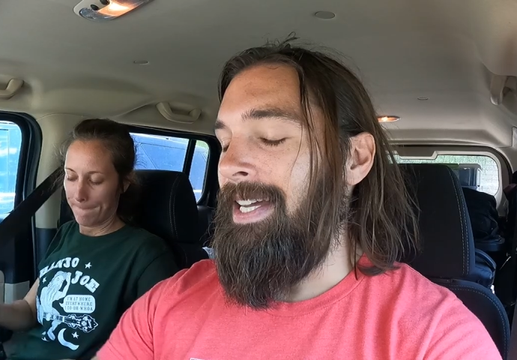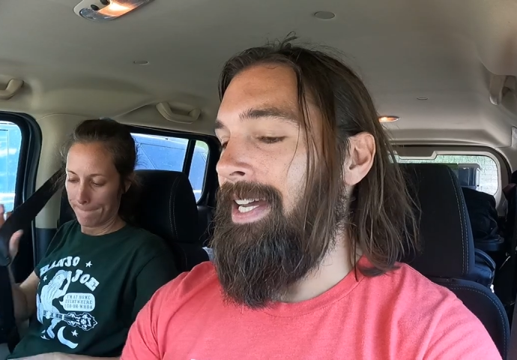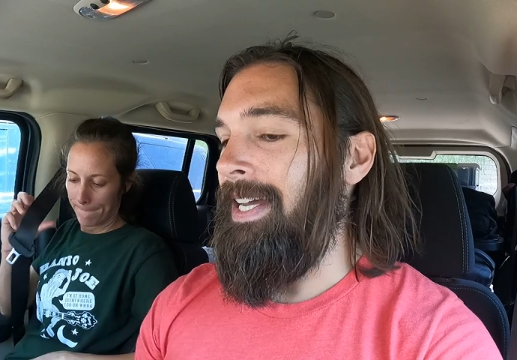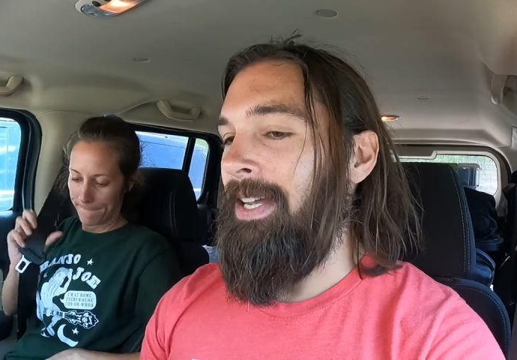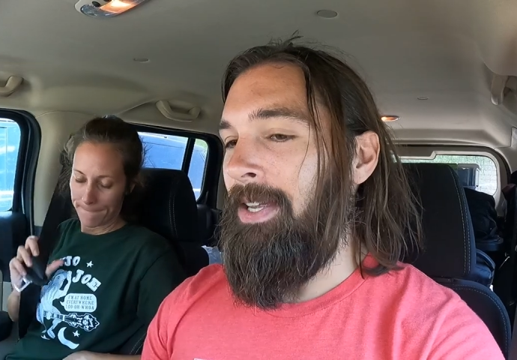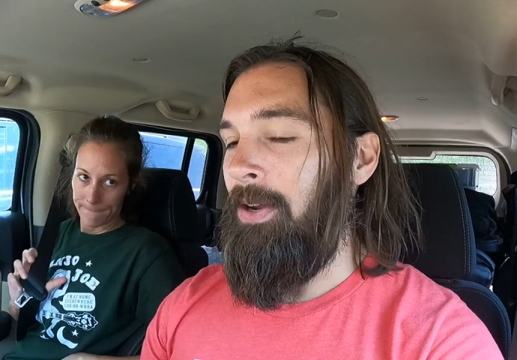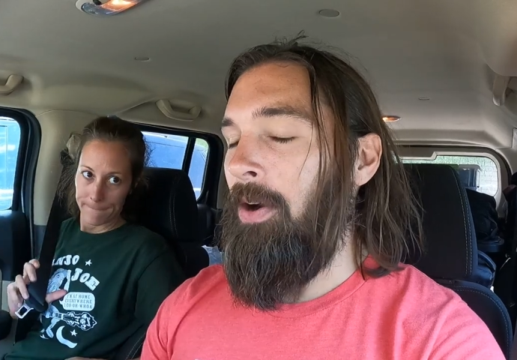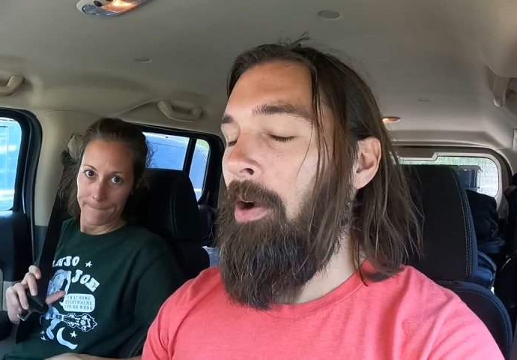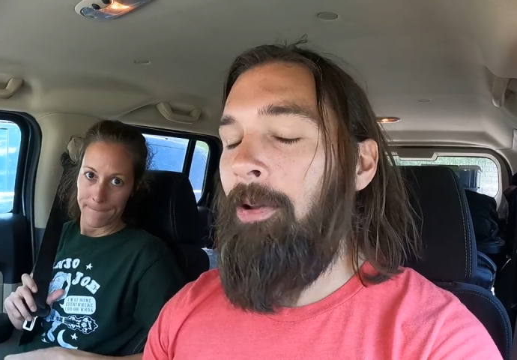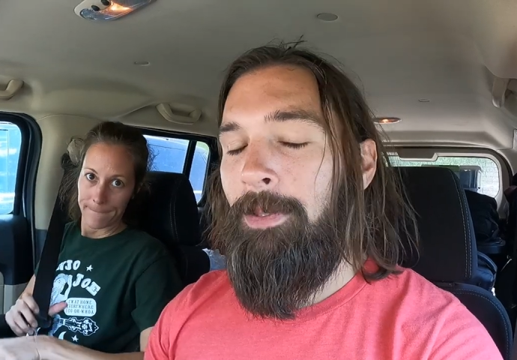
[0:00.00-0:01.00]
Speaker 1: Ah,
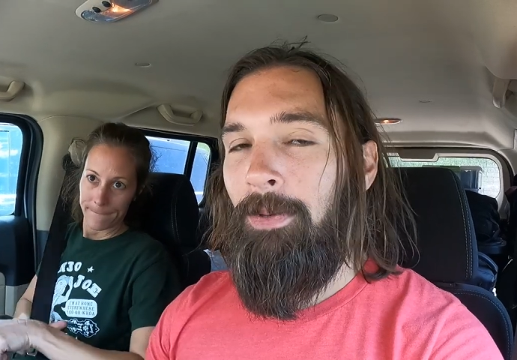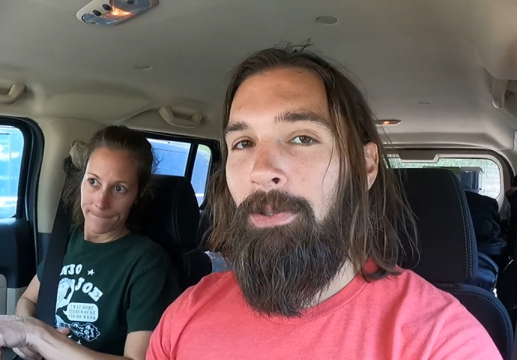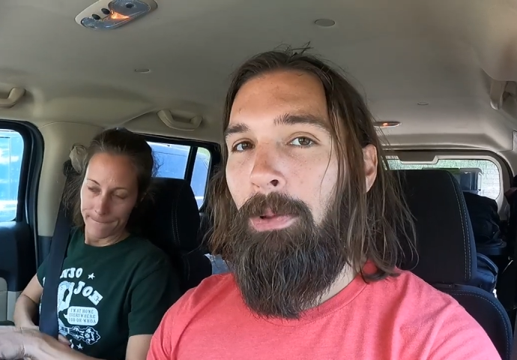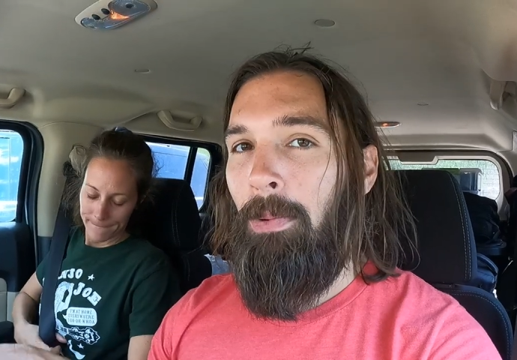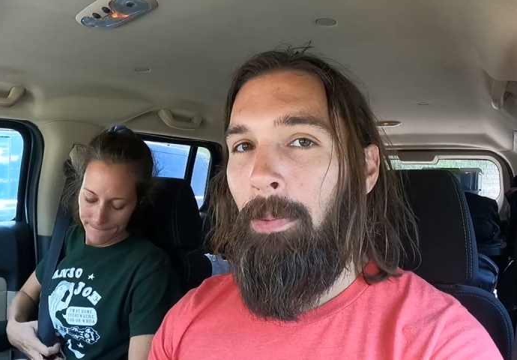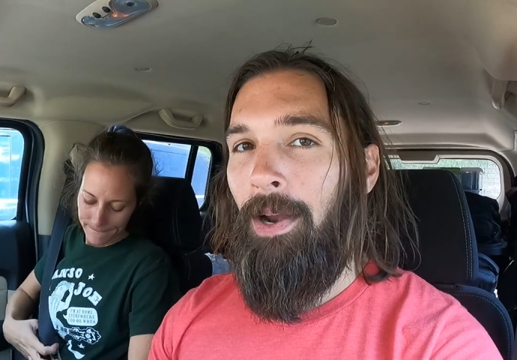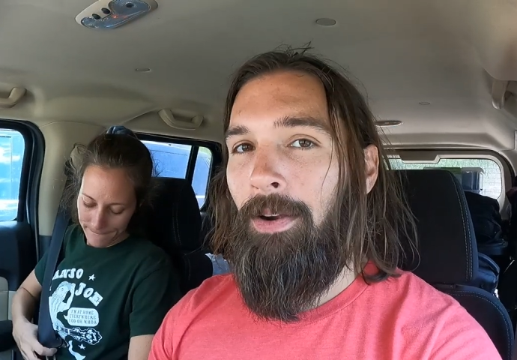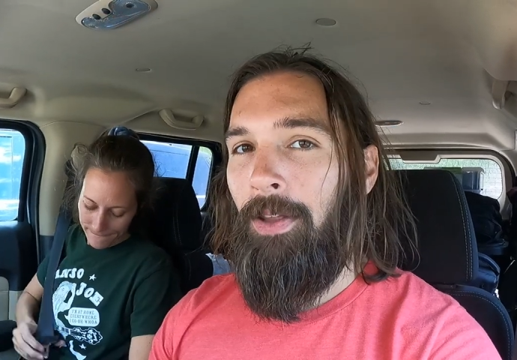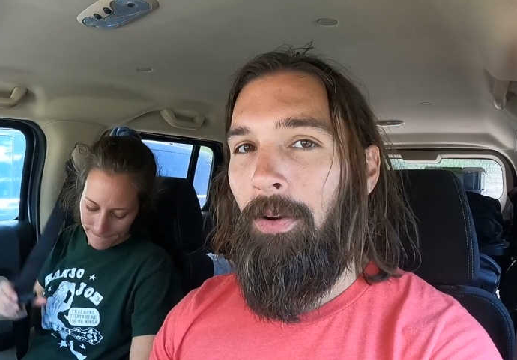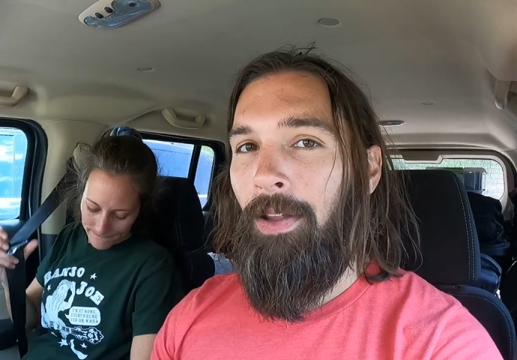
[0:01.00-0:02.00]
you're always supposed to be
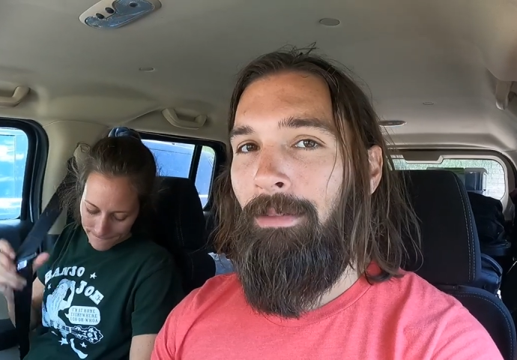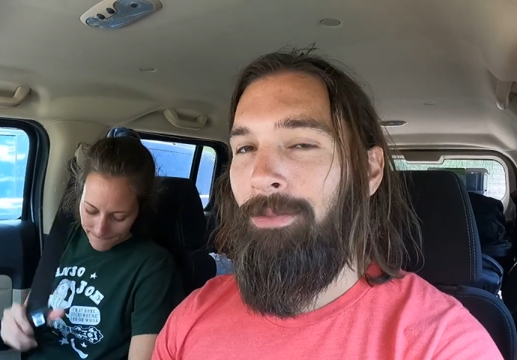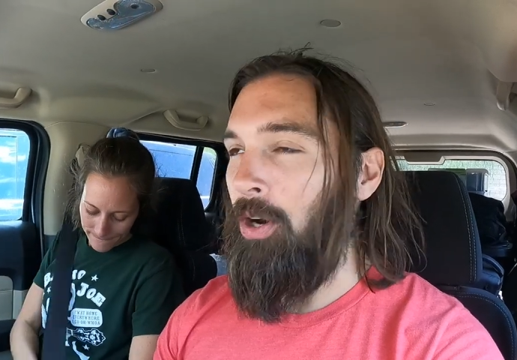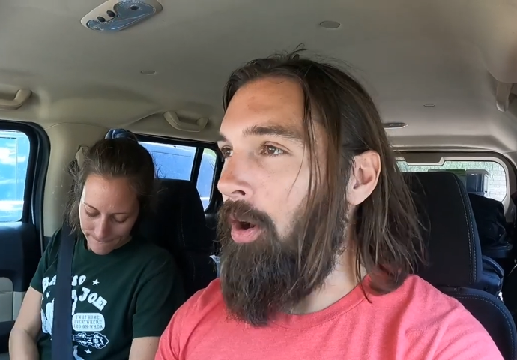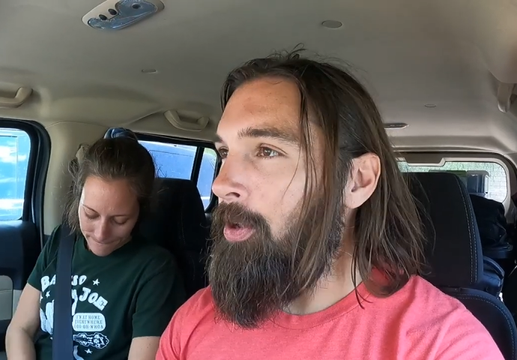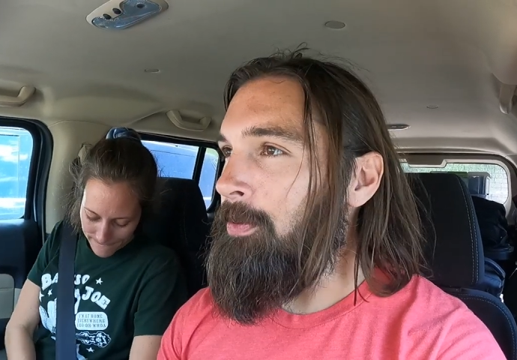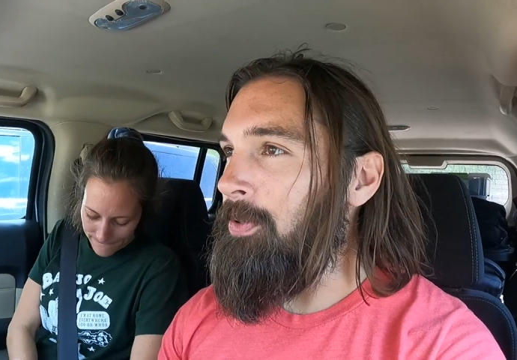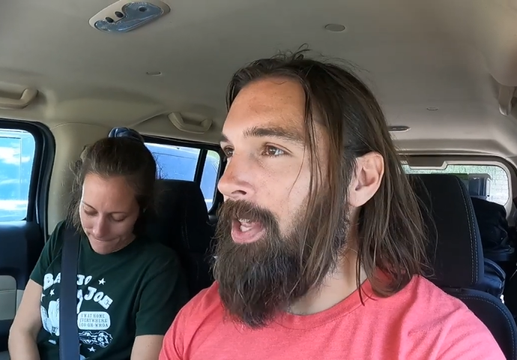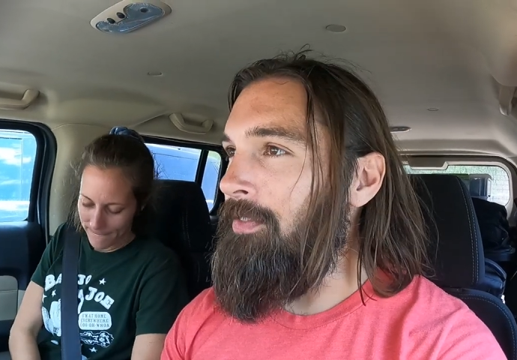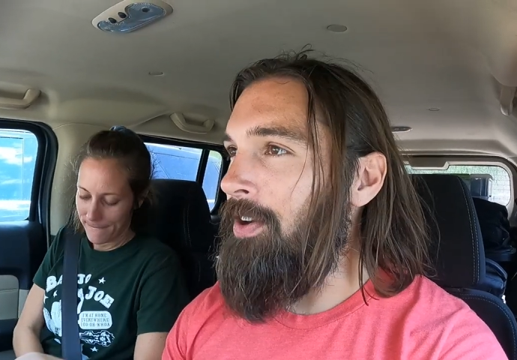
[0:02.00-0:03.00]
prepared, Cody. You're always
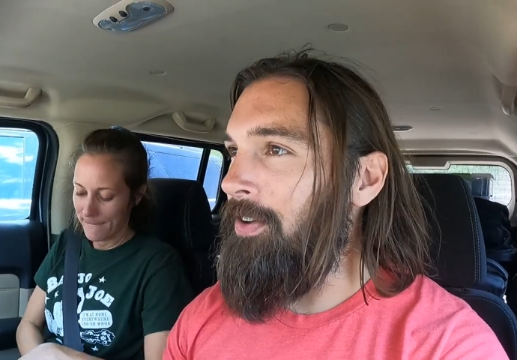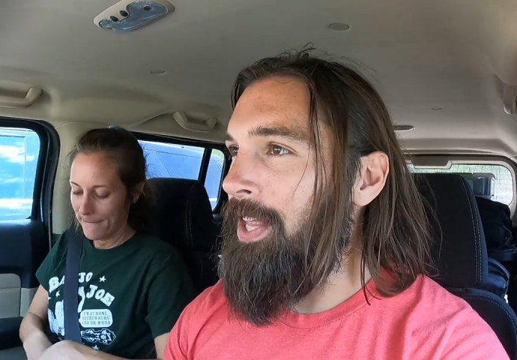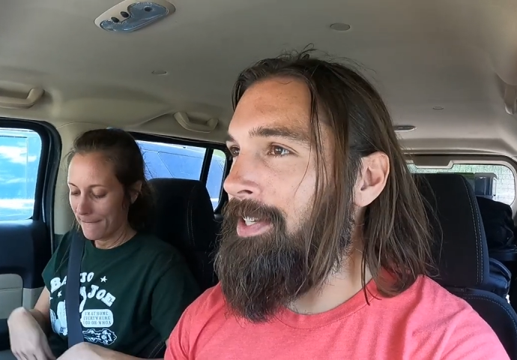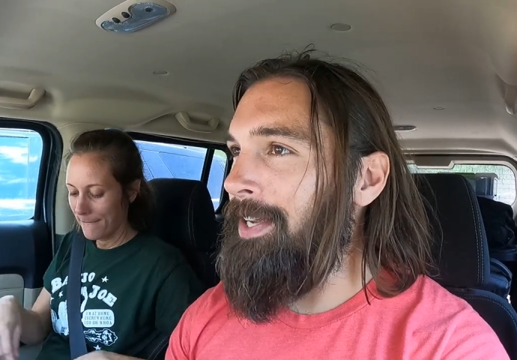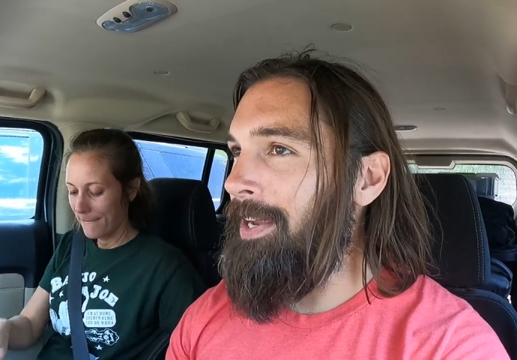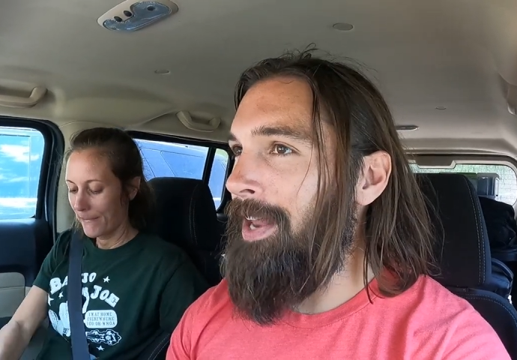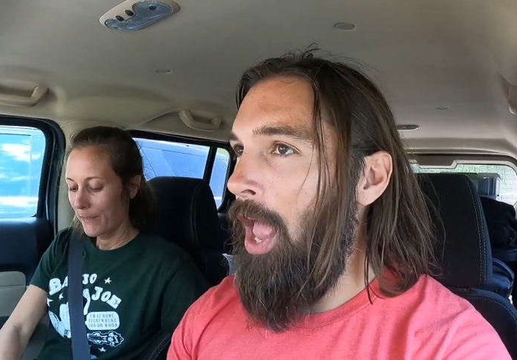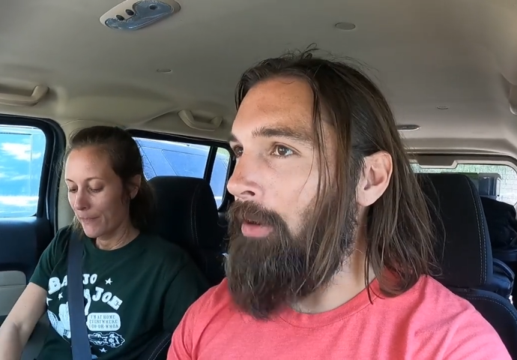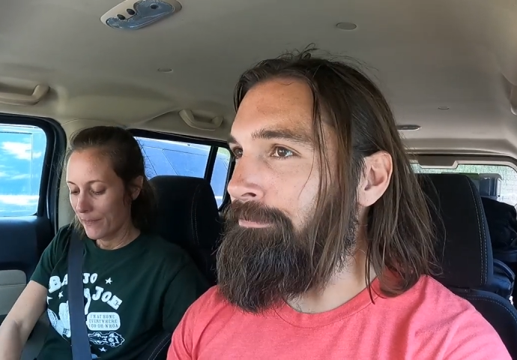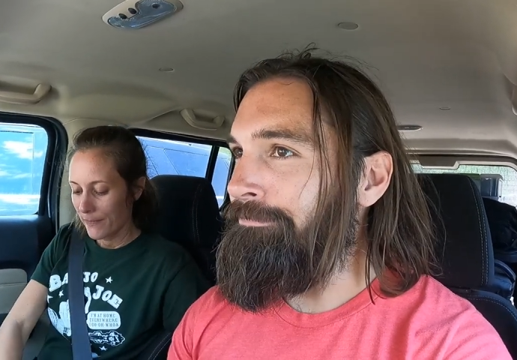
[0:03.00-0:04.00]
supposed to have everything tied
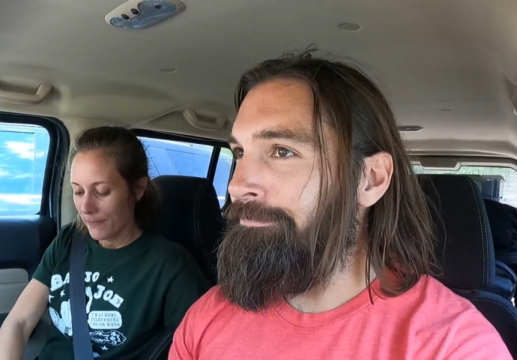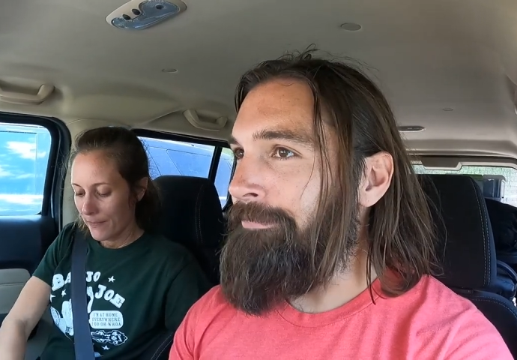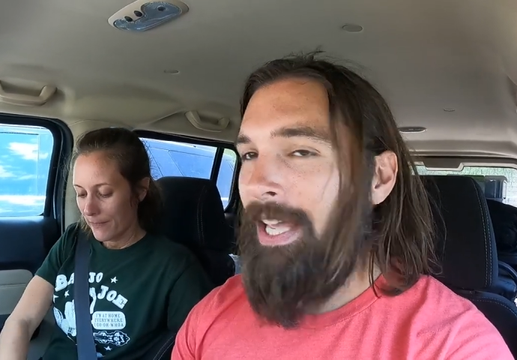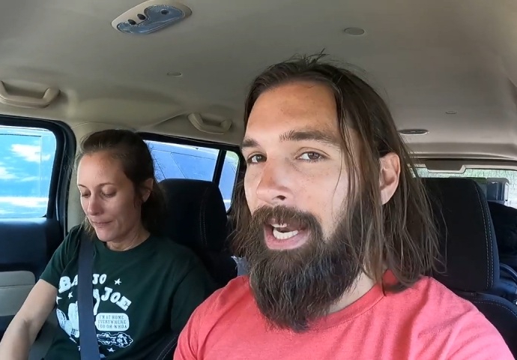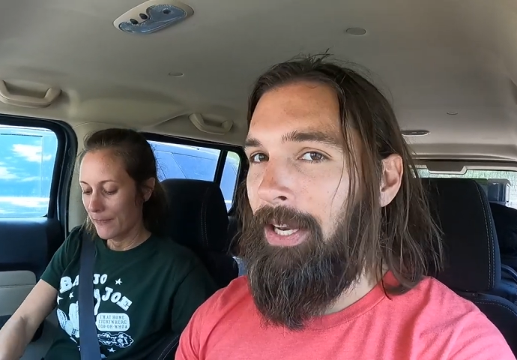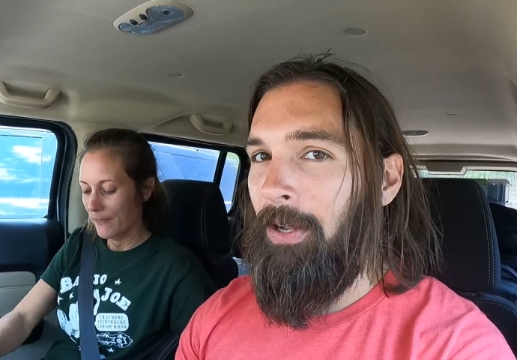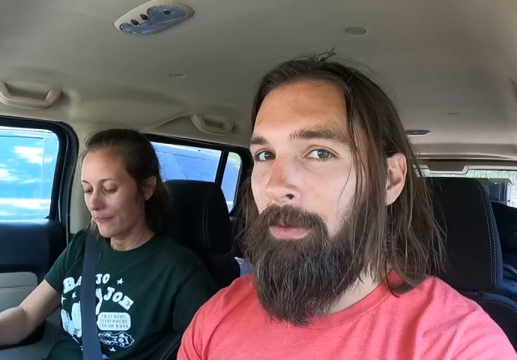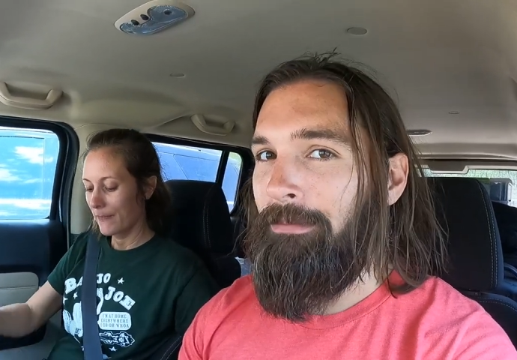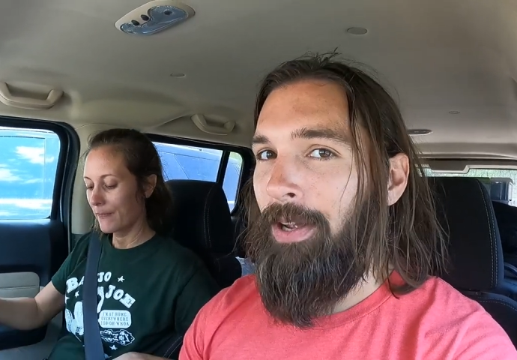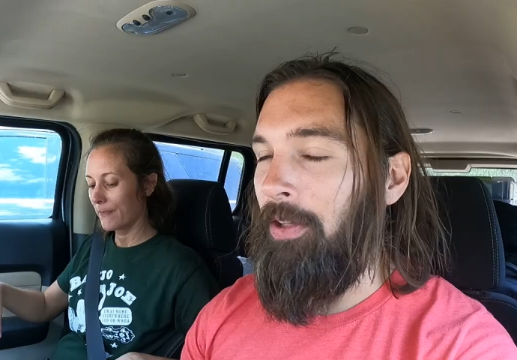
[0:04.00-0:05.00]
down, and I
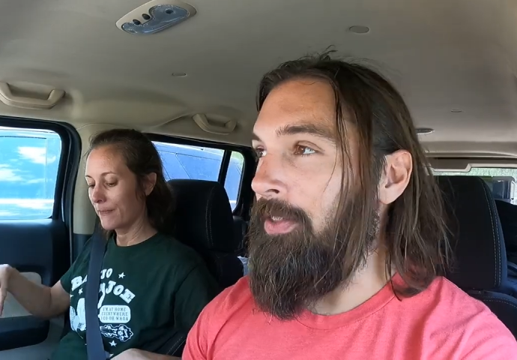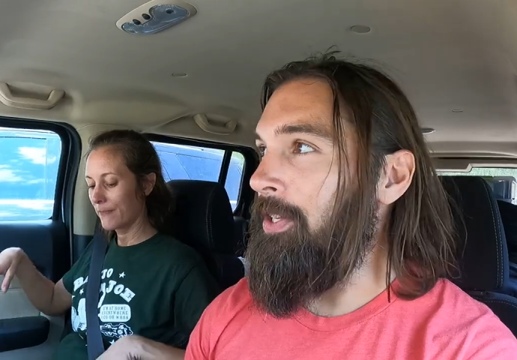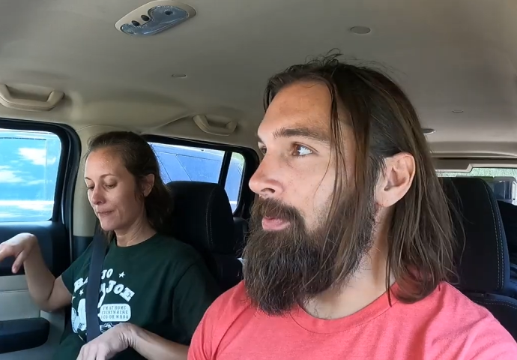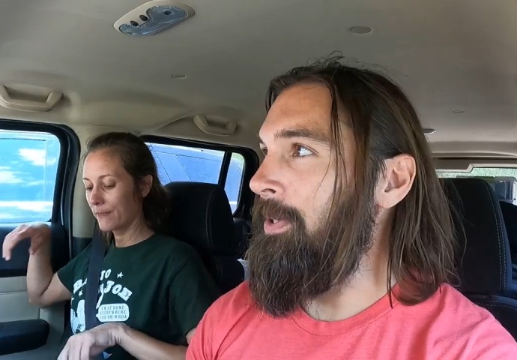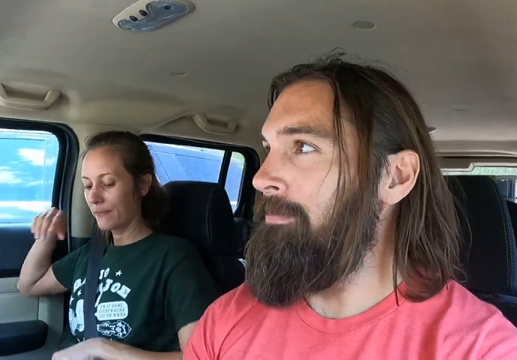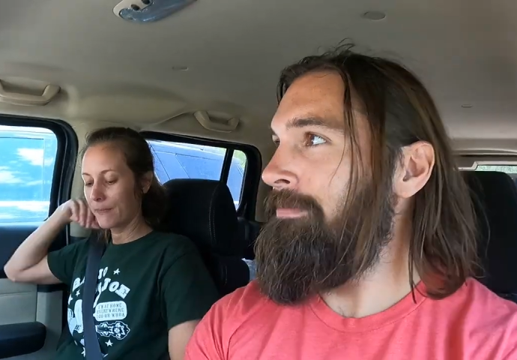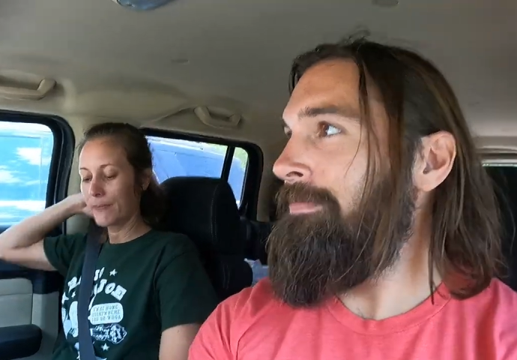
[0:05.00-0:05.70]
don't on this one.